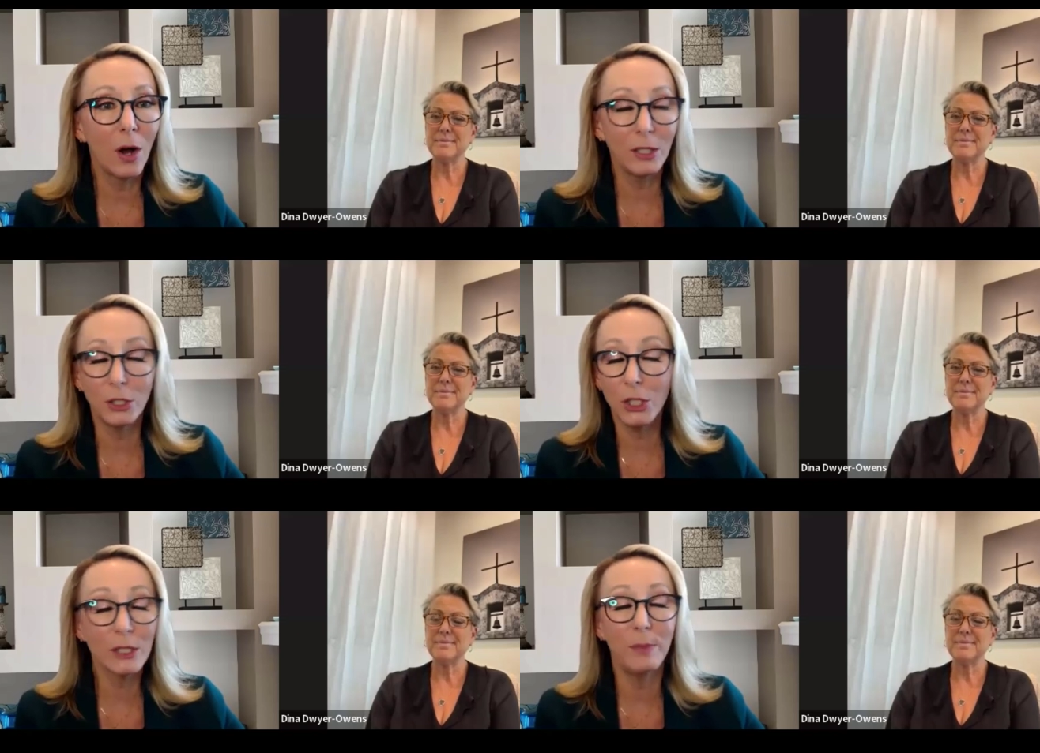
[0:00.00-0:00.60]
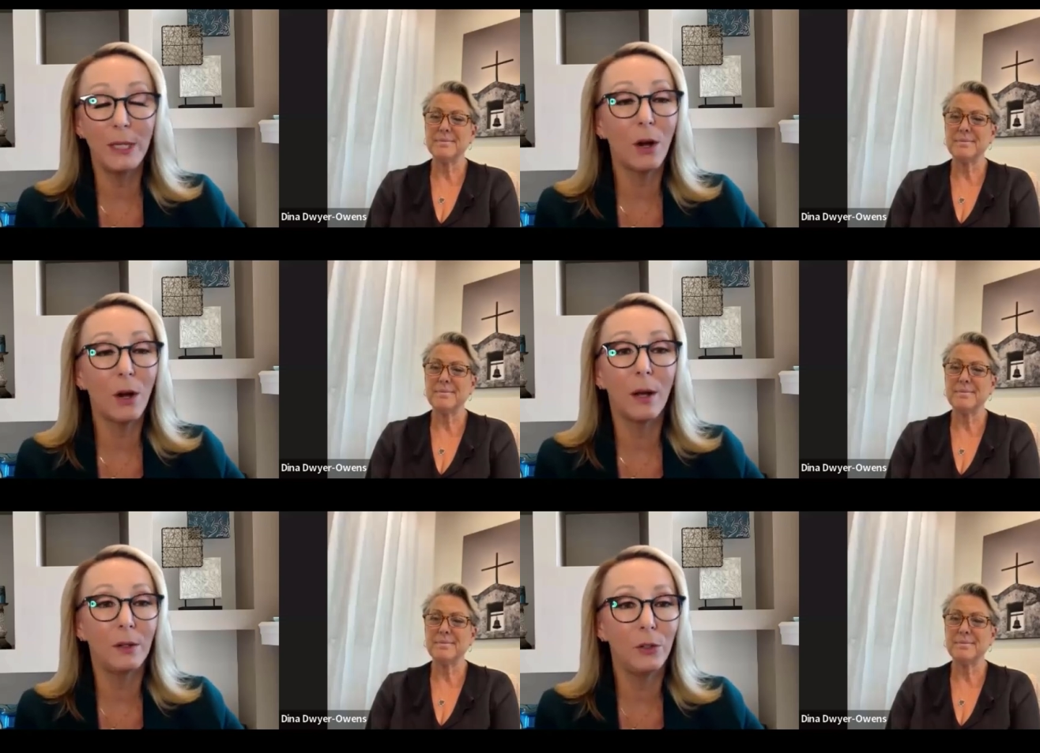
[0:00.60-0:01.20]
Speaker 1: gone just
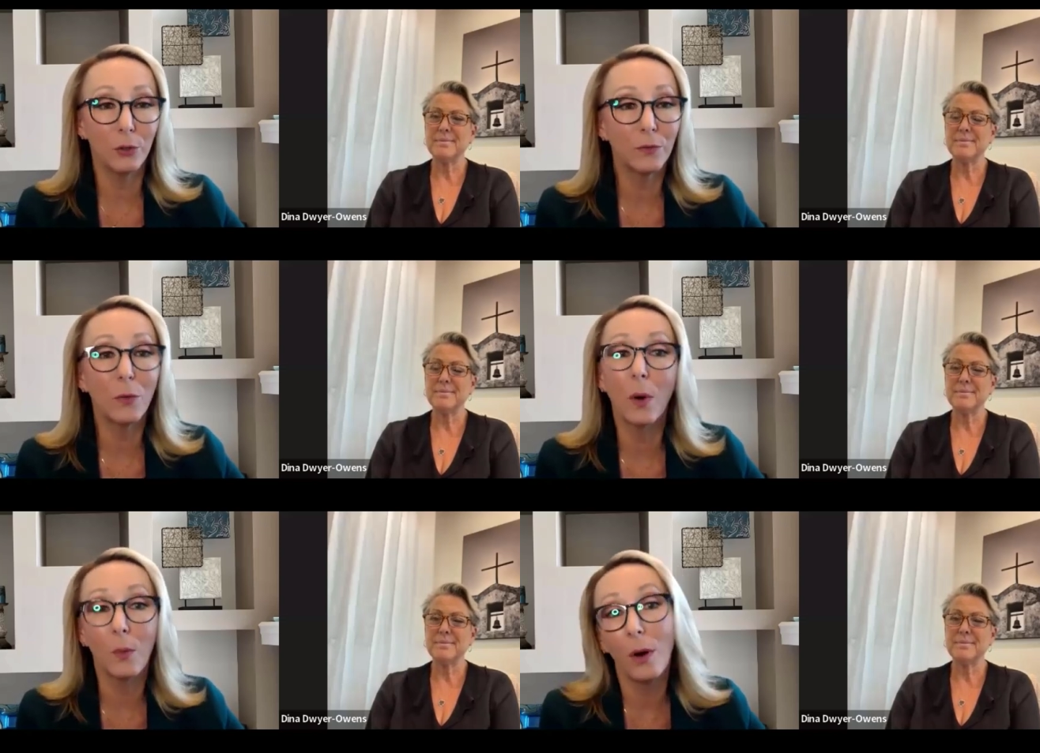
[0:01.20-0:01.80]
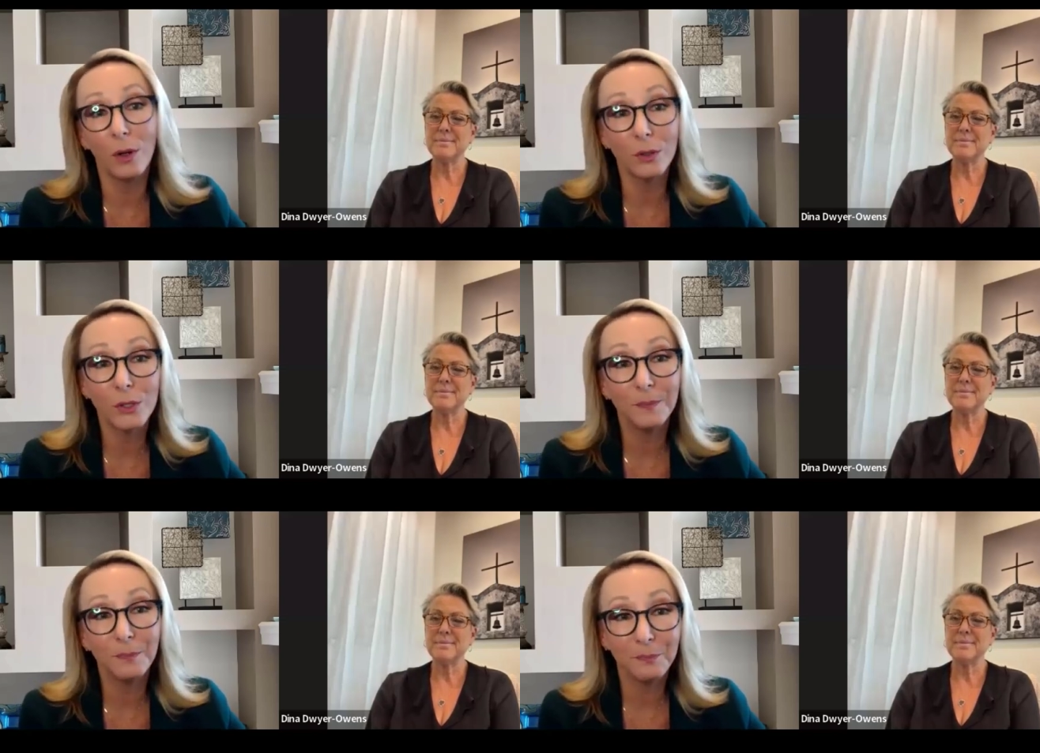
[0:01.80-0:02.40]
beyond your four
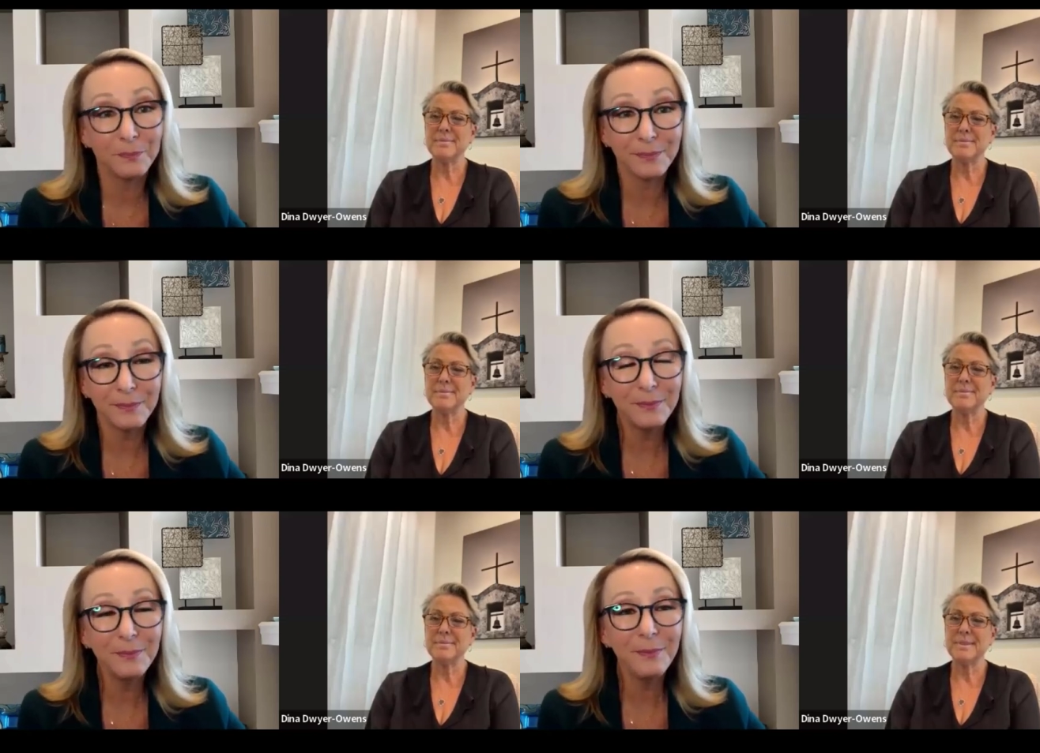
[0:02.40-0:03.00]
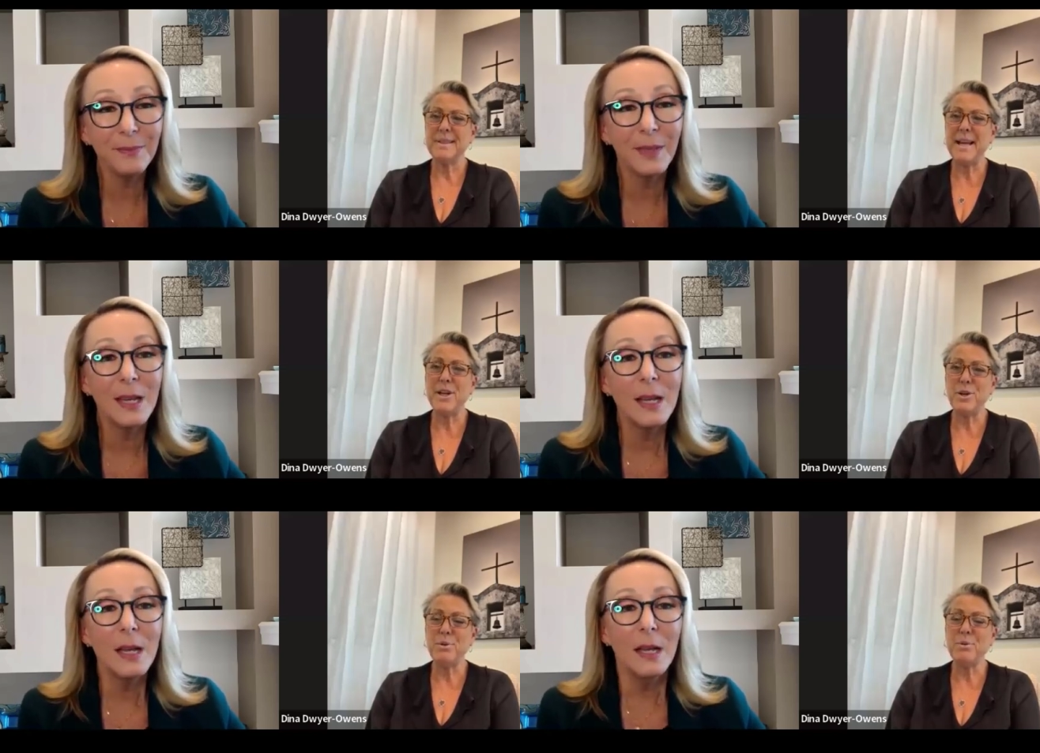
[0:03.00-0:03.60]
walls.
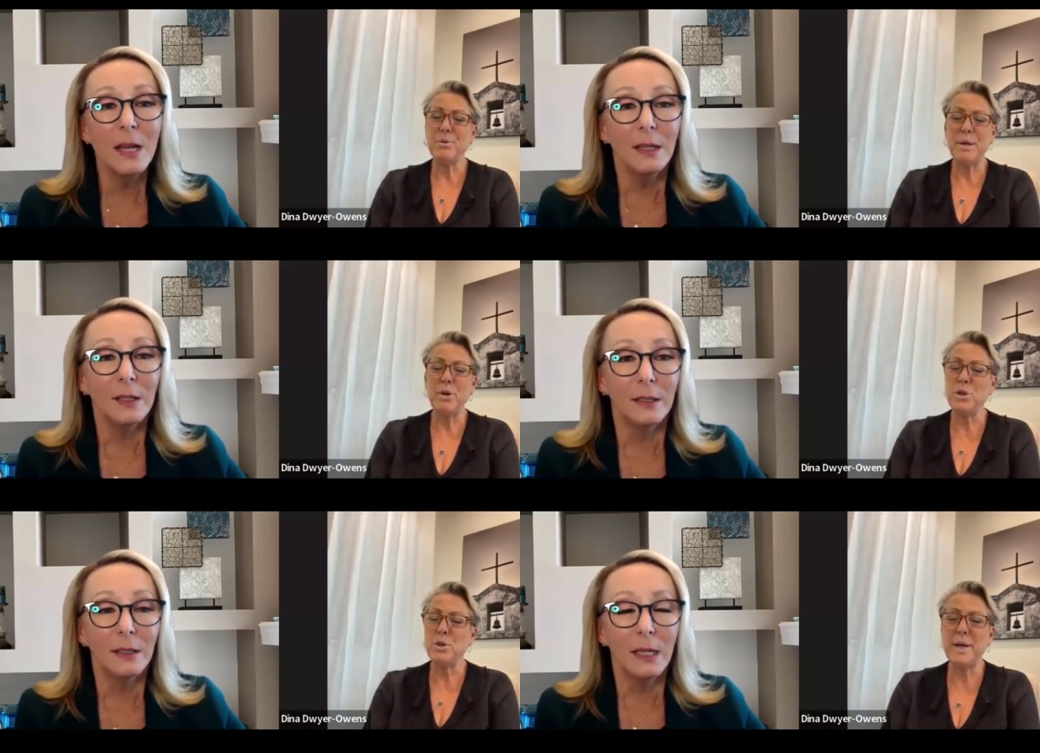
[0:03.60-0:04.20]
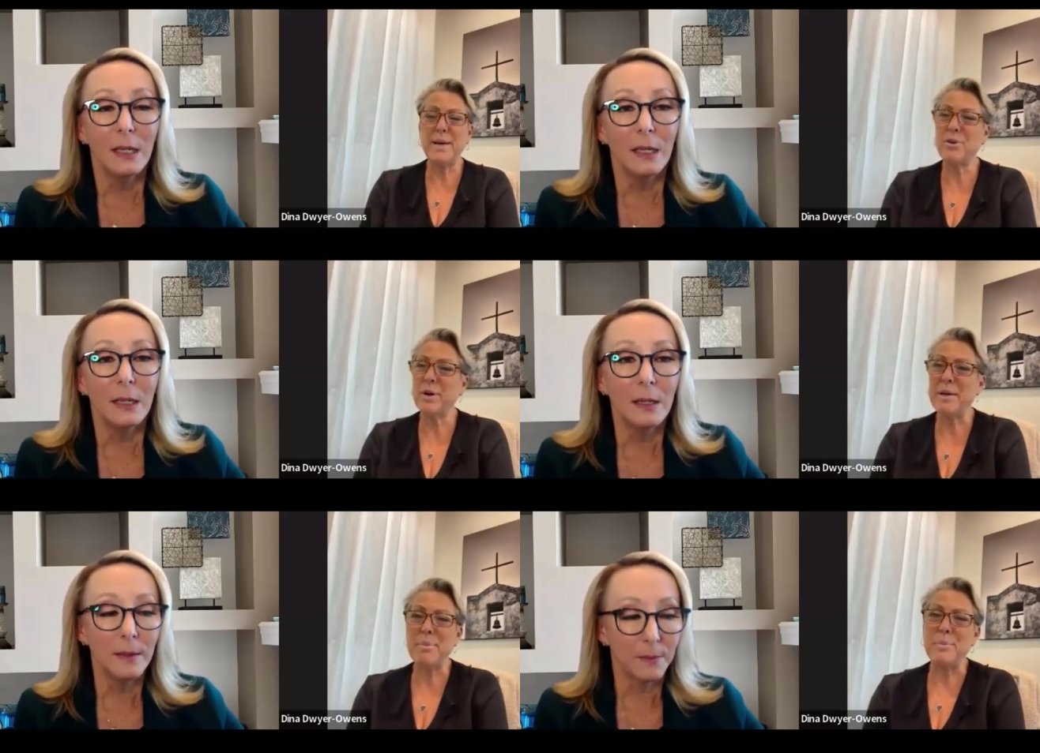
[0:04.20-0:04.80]
Speaker 2: Thank you. We, we do have
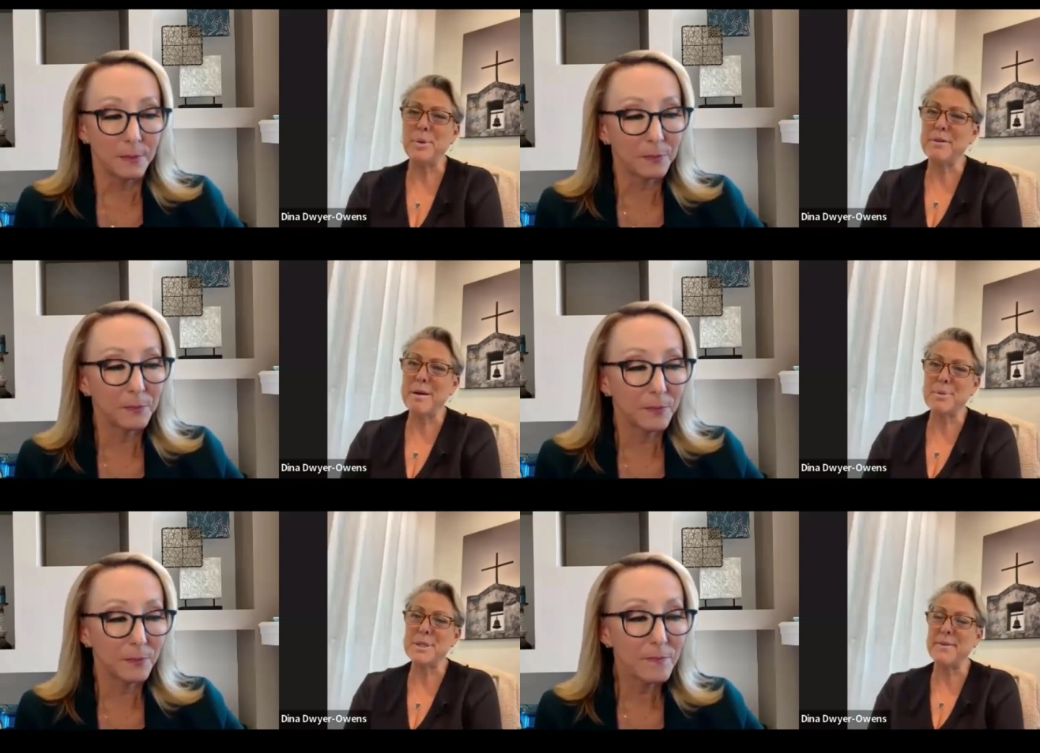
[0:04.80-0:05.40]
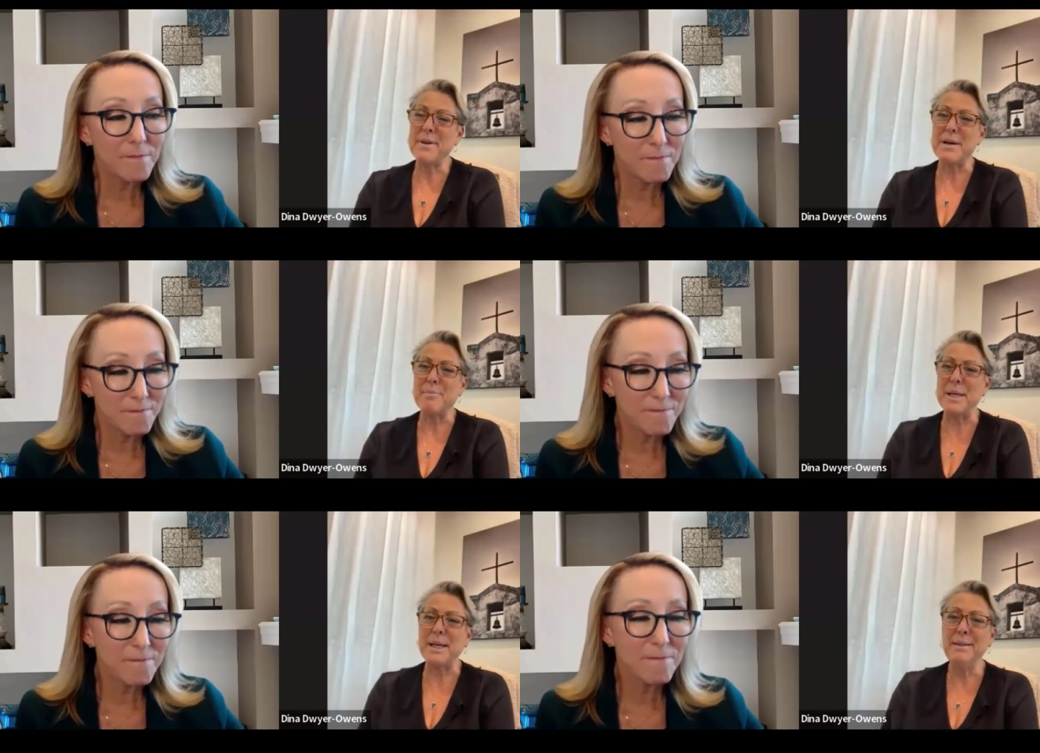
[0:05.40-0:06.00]
great people that represent the
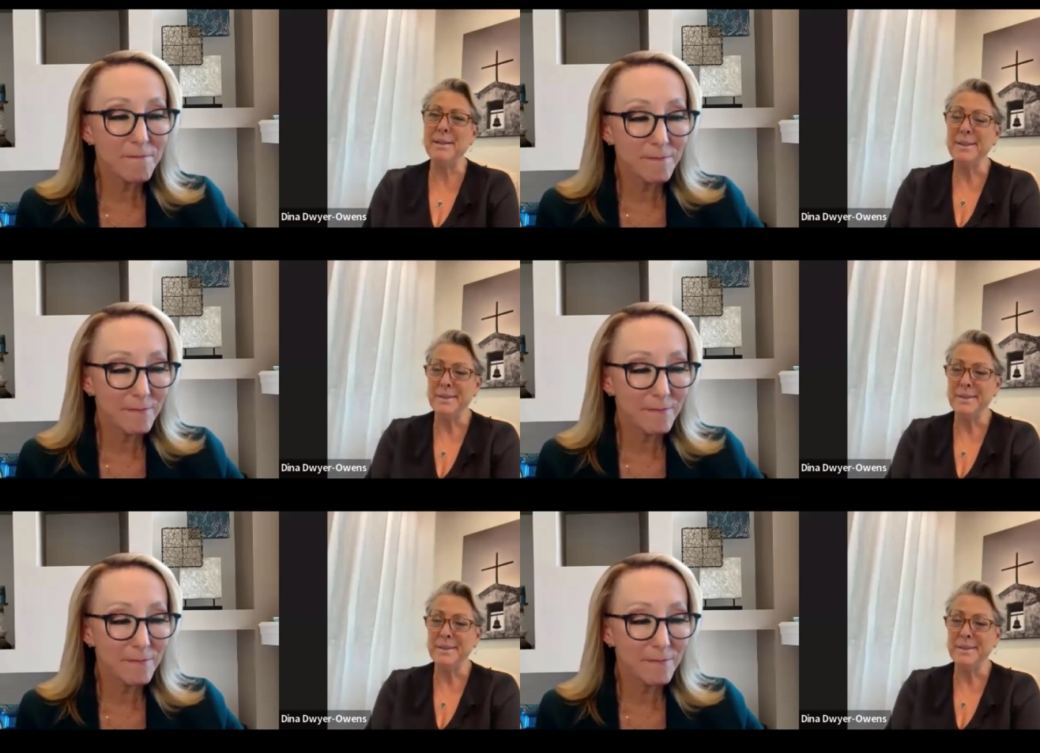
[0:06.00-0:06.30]
company.